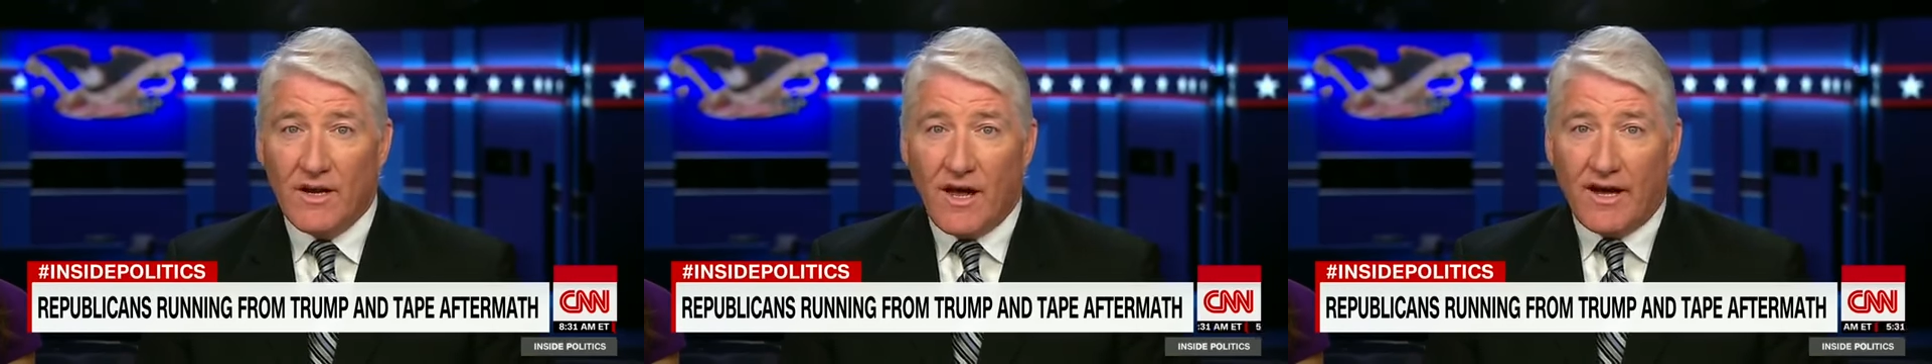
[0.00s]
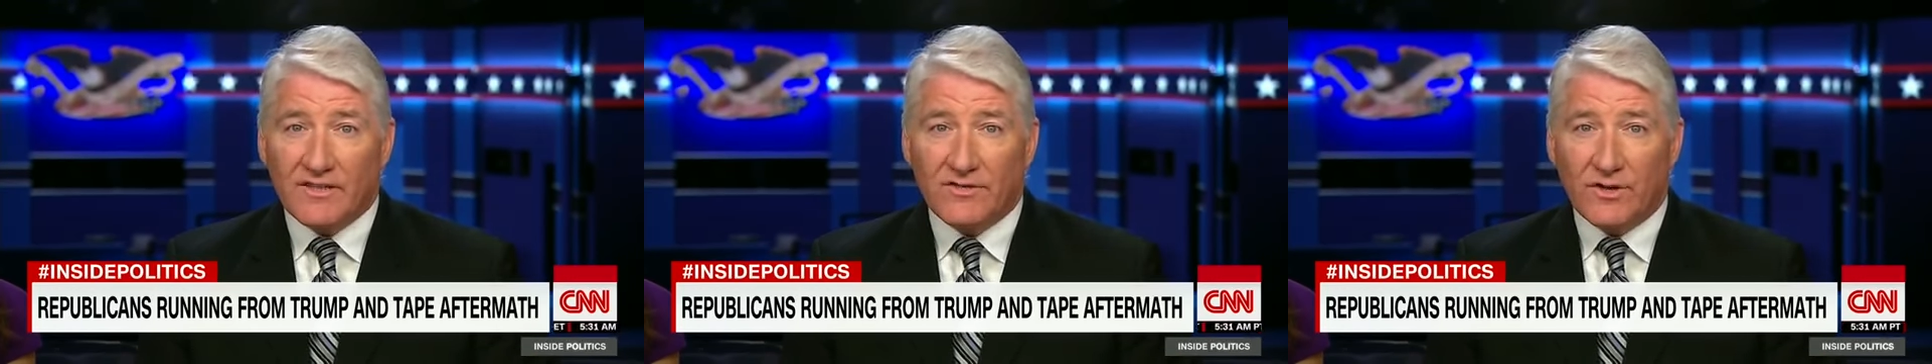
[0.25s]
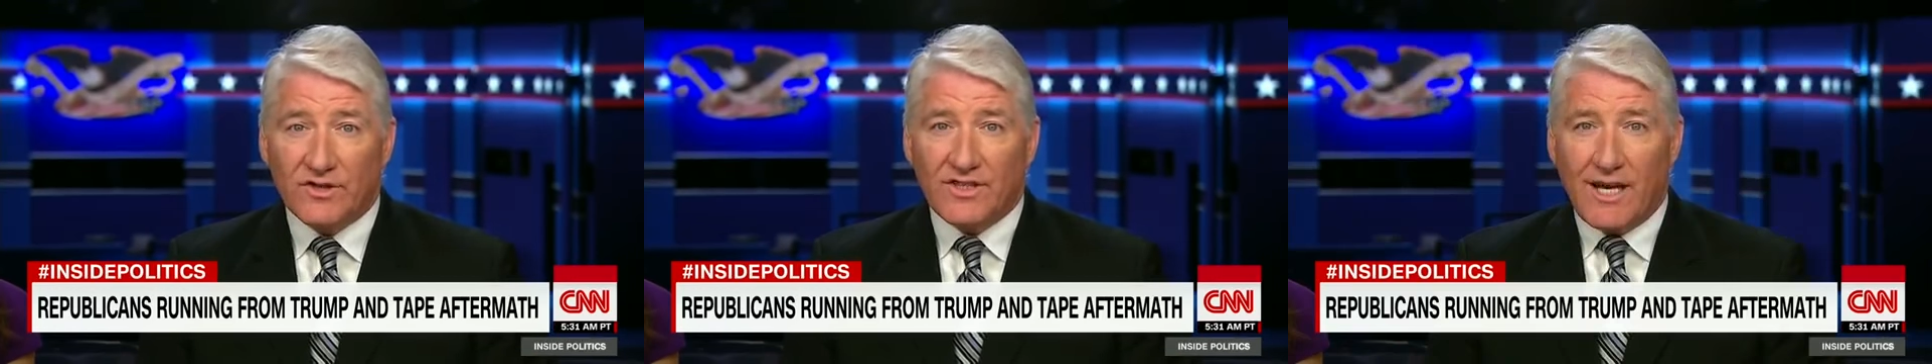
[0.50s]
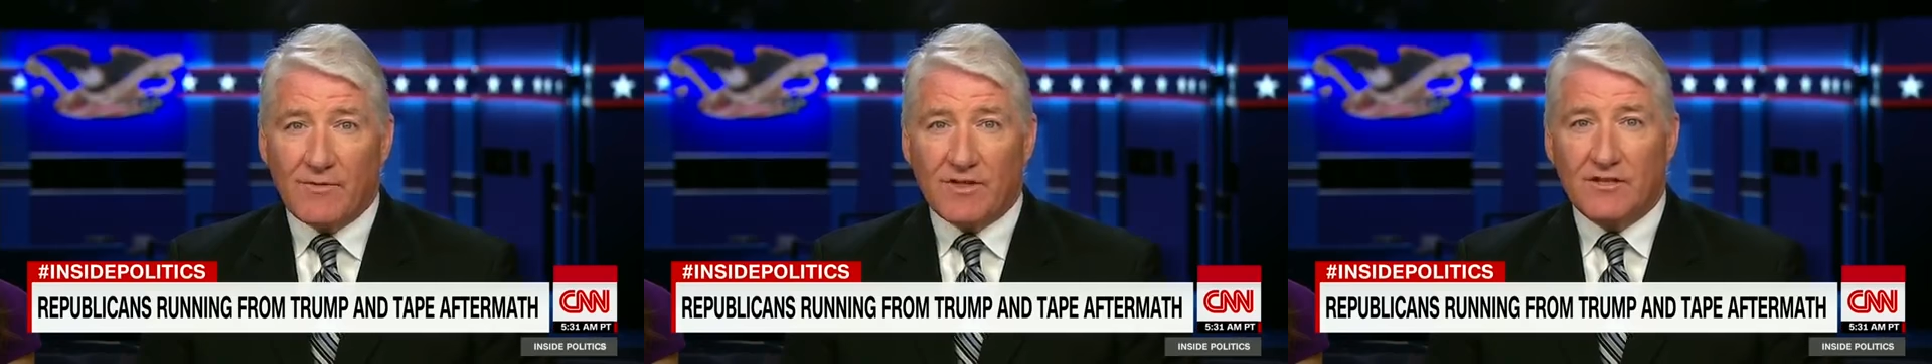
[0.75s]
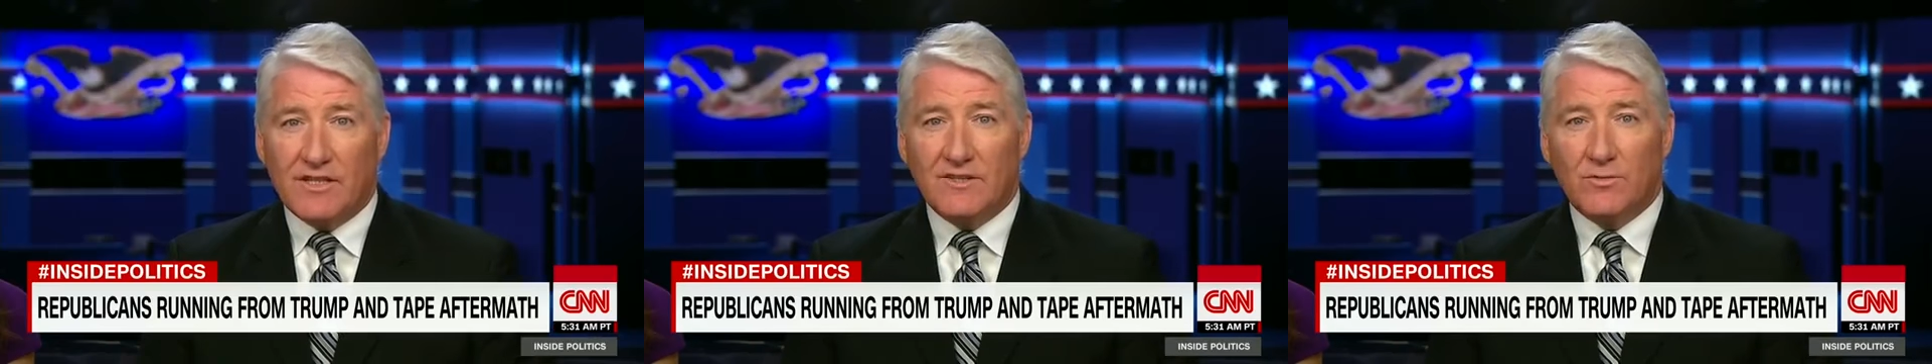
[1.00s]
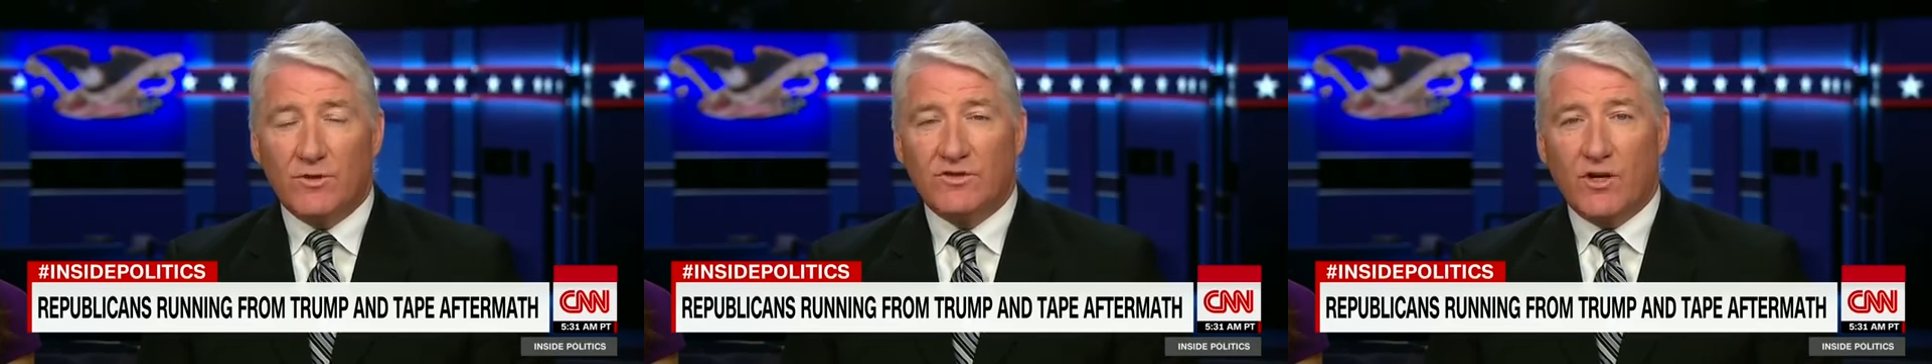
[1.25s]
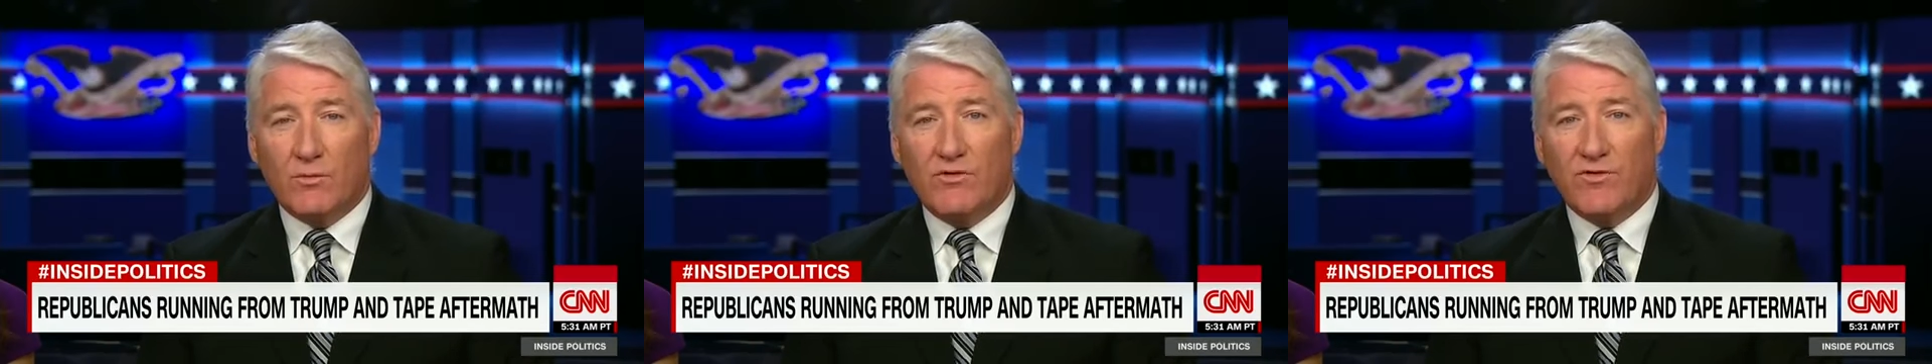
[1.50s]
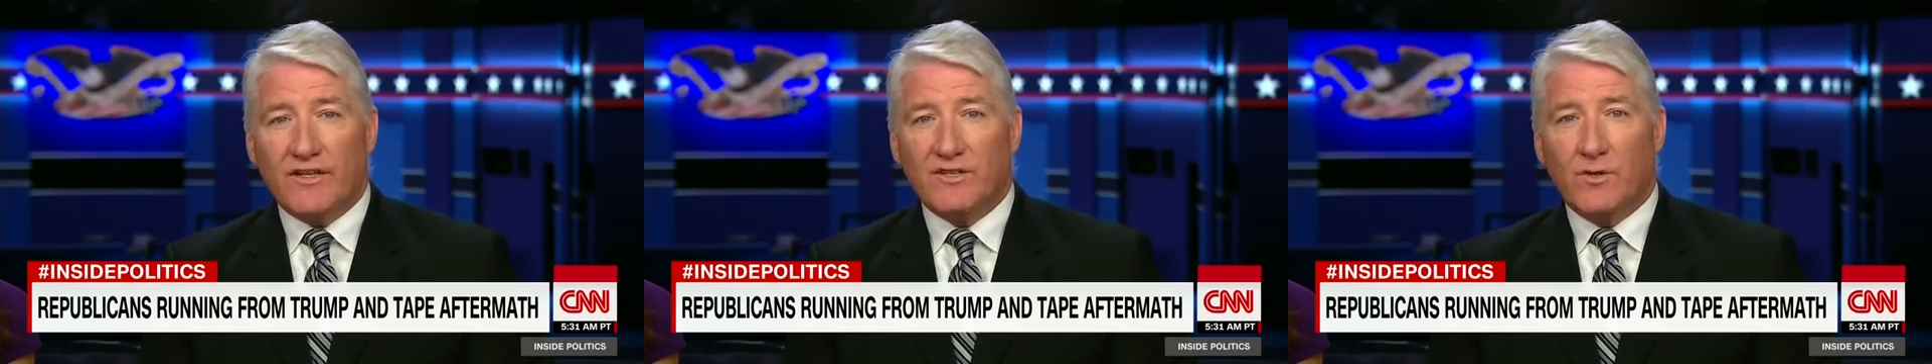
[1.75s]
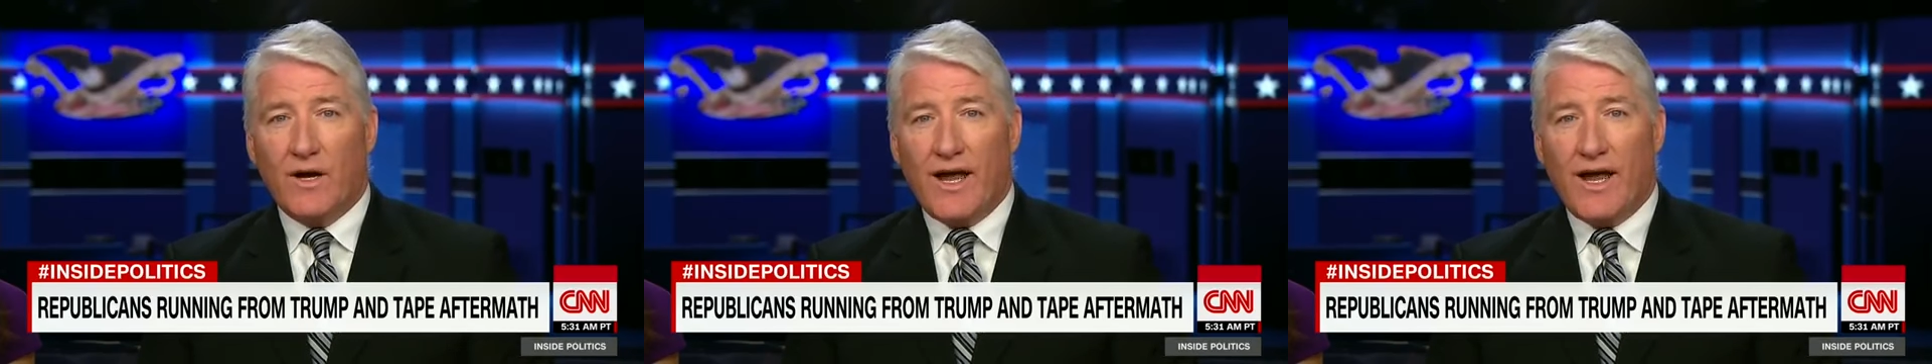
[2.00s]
As for the statement that these words don't reflect who I